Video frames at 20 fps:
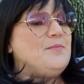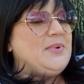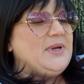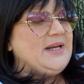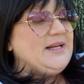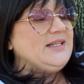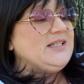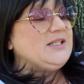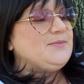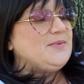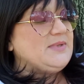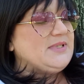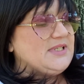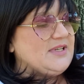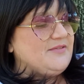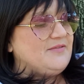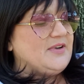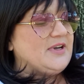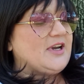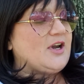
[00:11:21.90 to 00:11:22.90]
Being
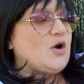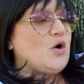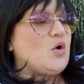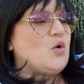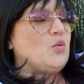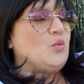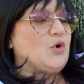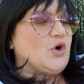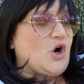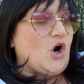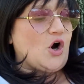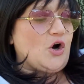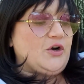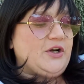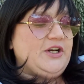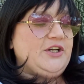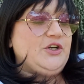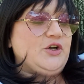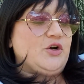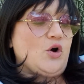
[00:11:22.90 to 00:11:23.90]
specific
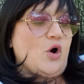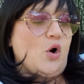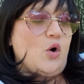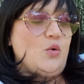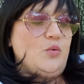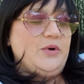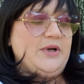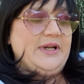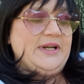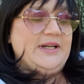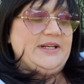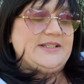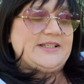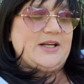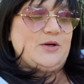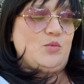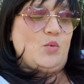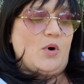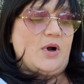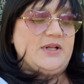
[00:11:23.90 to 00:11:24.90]
regarding your own
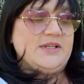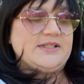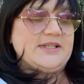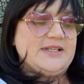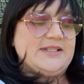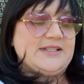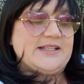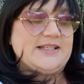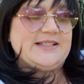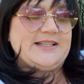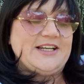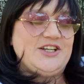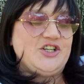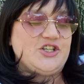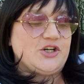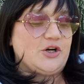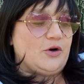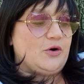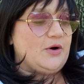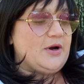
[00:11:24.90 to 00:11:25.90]
needs and wants is
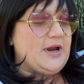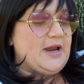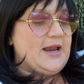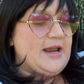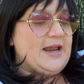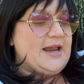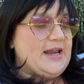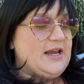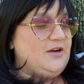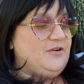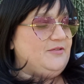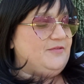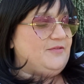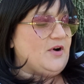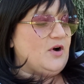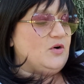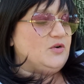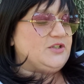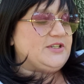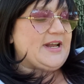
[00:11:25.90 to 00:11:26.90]
essential
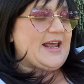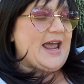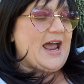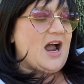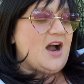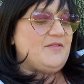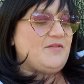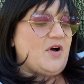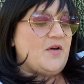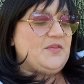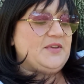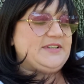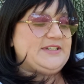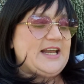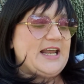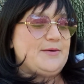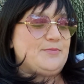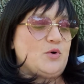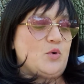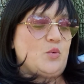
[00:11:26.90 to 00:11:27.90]
info to have on the
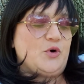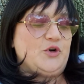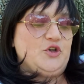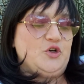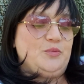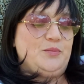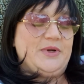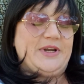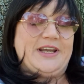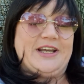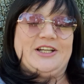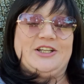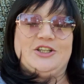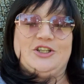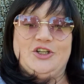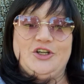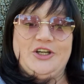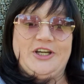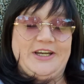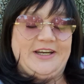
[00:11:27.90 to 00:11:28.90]
table when you
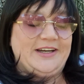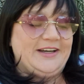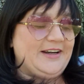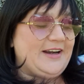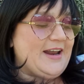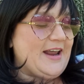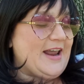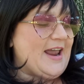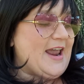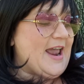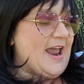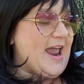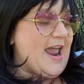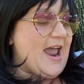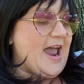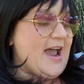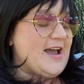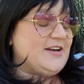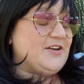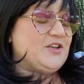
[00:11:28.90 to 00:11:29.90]
begin looking
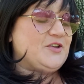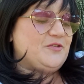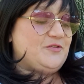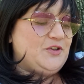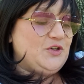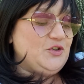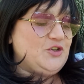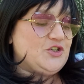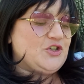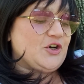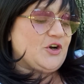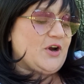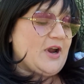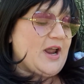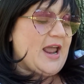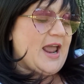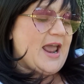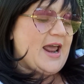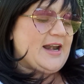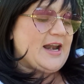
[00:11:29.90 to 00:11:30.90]
at the future
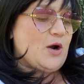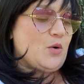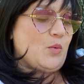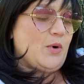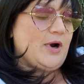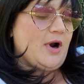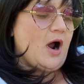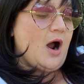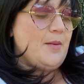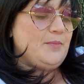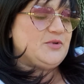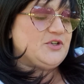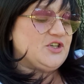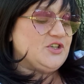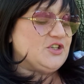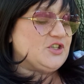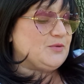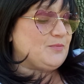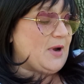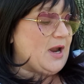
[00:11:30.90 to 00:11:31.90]
and at what
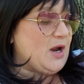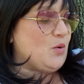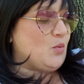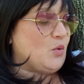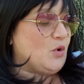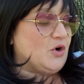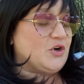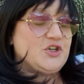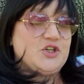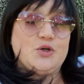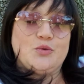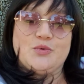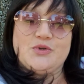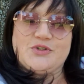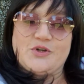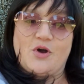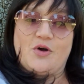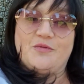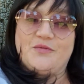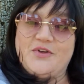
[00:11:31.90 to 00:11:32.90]
options might work to
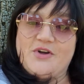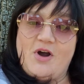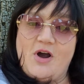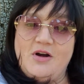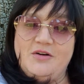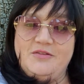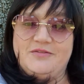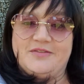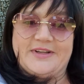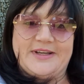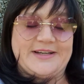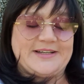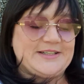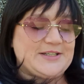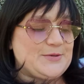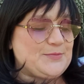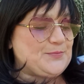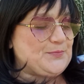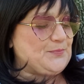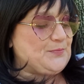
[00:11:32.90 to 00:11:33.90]
resolve the
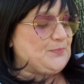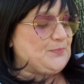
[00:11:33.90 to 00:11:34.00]
conflict.